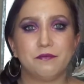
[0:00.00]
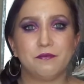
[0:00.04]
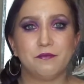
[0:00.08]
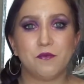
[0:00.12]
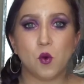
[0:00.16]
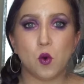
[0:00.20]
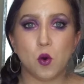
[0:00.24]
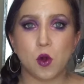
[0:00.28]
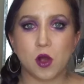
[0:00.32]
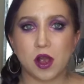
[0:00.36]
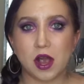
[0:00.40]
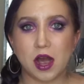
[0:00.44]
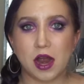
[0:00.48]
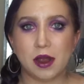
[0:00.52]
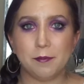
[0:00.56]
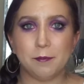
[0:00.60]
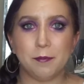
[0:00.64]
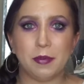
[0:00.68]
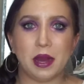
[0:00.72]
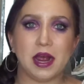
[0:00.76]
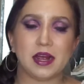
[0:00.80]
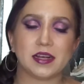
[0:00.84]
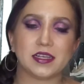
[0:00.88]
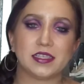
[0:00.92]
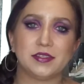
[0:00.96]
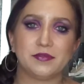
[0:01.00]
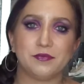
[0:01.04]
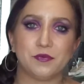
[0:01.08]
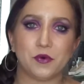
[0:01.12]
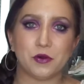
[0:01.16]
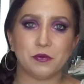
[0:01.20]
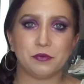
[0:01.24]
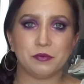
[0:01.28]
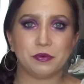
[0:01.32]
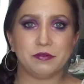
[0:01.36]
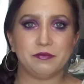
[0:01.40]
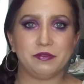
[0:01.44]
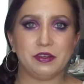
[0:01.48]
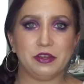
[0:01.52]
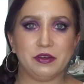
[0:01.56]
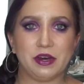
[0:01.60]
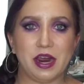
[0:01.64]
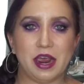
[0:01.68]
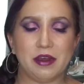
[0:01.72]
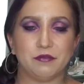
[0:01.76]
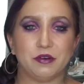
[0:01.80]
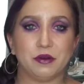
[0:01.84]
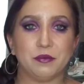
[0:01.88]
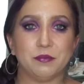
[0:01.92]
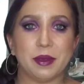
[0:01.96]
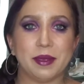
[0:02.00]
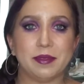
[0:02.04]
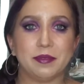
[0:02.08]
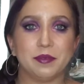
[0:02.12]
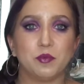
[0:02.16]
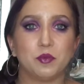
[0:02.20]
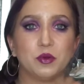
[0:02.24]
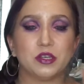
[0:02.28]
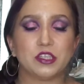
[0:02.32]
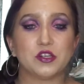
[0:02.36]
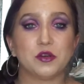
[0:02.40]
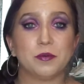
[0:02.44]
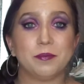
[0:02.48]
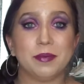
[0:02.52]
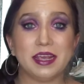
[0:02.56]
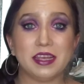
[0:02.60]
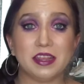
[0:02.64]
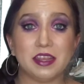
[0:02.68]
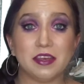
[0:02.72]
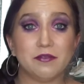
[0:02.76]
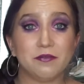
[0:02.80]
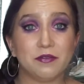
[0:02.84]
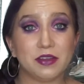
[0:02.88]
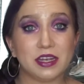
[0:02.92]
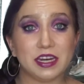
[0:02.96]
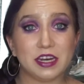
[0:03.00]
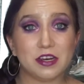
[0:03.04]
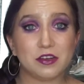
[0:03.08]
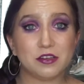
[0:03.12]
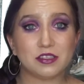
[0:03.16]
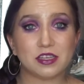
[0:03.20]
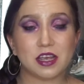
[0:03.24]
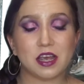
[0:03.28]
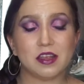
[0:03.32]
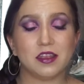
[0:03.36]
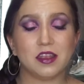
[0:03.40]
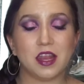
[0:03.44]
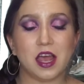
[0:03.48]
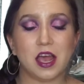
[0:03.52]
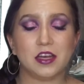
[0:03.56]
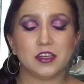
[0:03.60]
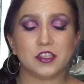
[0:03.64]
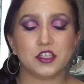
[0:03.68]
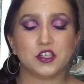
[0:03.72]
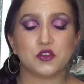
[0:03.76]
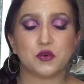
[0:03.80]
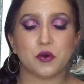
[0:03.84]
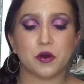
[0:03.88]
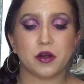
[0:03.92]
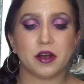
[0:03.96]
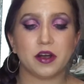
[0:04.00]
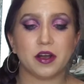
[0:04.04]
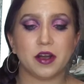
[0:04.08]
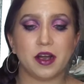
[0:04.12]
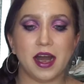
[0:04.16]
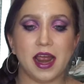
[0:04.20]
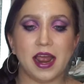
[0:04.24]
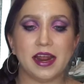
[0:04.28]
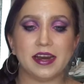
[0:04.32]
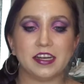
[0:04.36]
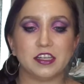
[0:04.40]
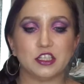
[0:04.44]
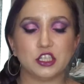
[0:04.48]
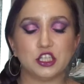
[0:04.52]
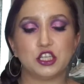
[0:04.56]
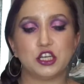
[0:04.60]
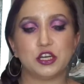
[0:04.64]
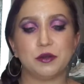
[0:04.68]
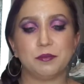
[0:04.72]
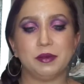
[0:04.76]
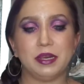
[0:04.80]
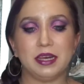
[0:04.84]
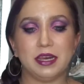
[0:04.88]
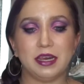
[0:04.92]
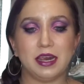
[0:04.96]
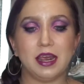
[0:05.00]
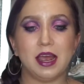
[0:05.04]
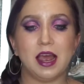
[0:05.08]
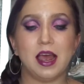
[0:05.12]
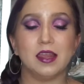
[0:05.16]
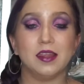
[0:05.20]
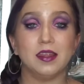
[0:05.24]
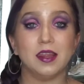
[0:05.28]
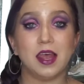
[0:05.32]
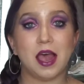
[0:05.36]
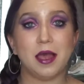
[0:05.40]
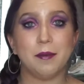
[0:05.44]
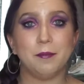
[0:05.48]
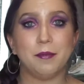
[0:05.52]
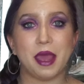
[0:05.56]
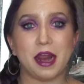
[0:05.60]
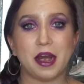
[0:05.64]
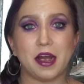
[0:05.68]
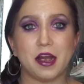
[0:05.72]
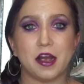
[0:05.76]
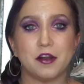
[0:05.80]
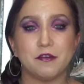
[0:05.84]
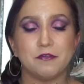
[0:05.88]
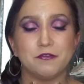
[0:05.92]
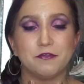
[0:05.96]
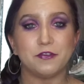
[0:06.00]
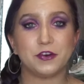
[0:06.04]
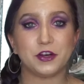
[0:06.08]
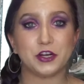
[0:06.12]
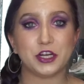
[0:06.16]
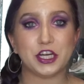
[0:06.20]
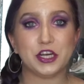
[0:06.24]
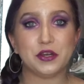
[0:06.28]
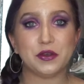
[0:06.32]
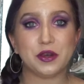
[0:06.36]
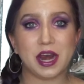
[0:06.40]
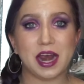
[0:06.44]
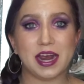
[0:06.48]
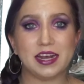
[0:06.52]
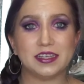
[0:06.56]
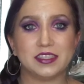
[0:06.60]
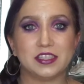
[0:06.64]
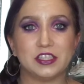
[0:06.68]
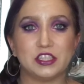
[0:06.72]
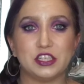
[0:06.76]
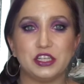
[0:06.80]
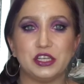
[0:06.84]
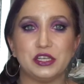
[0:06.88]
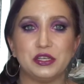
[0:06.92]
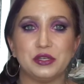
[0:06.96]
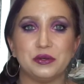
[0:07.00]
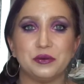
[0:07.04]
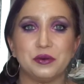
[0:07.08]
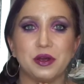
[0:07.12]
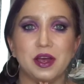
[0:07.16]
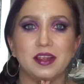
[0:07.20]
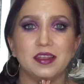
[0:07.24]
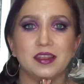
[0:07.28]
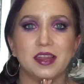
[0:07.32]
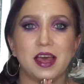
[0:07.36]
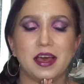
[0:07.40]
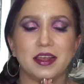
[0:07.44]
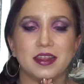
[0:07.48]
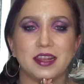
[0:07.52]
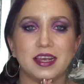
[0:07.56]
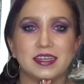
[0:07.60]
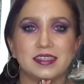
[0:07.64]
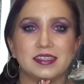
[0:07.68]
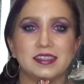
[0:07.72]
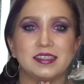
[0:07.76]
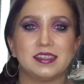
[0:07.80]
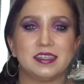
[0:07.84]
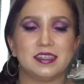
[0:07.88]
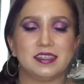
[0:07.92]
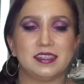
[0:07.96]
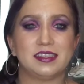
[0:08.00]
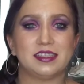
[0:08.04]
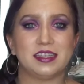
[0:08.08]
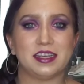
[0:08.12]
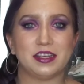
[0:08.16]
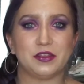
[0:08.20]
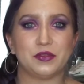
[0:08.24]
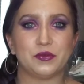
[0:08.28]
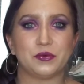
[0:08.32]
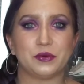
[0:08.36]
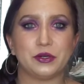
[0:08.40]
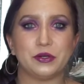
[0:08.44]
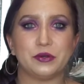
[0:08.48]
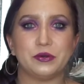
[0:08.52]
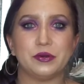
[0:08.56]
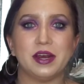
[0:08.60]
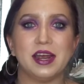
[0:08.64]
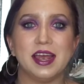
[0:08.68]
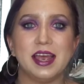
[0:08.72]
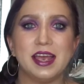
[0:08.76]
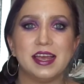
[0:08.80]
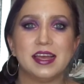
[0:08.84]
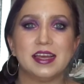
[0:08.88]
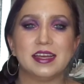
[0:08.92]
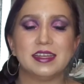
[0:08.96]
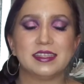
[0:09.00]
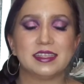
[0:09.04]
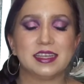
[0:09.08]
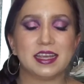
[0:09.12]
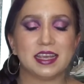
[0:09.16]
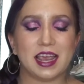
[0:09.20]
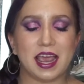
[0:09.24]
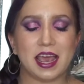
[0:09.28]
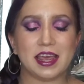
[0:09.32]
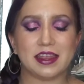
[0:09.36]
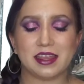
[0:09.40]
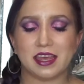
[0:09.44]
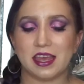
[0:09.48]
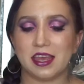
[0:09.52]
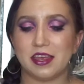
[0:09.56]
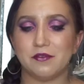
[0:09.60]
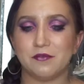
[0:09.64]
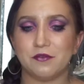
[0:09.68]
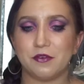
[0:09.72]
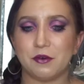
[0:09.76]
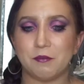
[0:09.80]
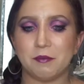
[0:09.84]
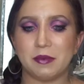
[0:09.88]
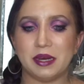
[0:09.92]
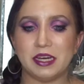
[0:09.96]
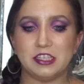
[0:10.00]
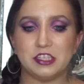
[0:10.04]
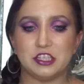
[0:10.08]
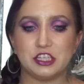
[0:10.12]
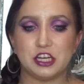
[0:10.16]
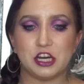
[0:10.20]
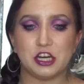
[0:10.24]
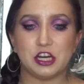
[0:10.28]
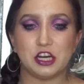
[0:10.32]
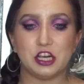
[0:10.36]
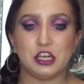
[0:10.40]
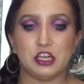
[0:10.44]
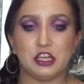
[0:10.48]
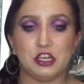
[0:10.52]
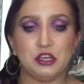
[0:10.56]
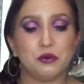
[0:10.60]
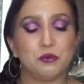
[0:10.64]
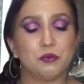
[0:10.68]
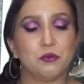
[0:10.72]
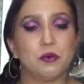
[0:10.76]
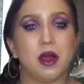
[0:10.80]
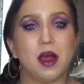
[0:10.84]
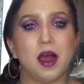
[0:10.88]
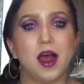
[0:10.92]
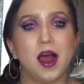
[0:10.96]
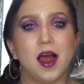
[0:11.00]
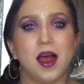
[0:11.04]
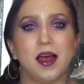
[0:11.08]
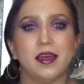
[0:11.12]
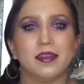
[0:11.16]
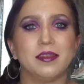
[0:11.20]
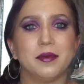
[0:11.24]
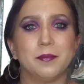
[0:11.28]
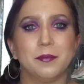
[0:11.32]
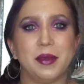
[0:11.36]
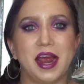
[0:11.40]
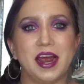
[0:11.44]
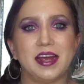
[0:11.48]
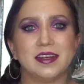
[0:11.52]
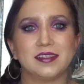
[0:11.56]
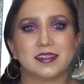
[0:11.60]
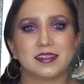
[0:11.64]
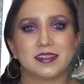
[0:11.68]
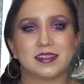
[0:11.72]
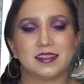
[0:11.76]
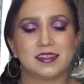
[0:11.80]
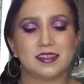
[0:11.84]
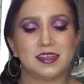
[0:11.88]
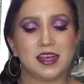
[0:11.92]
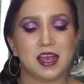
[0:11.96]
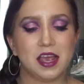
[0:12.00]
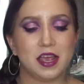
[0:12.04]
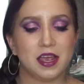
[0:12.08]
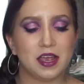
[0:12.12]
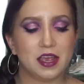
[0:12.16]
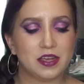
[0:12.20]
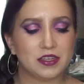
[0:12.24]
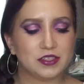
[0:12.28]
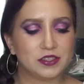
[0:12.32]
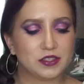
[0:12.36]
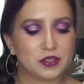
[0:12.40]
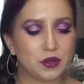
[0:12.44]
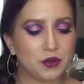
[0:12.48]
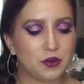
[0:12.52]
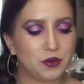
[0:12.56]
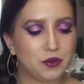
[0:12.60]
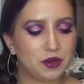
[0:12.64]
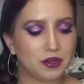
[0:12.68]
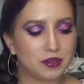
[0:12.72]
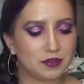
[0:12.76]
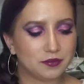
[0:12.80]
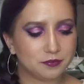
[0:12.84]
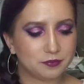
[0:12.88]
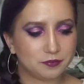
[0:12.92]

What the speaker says: 4 unboxed, 4 reviewed every month, which will make the videos a lot shorter, and it should be a lot better for you guys too, a lot less to sit through to get the information you want on the masks. So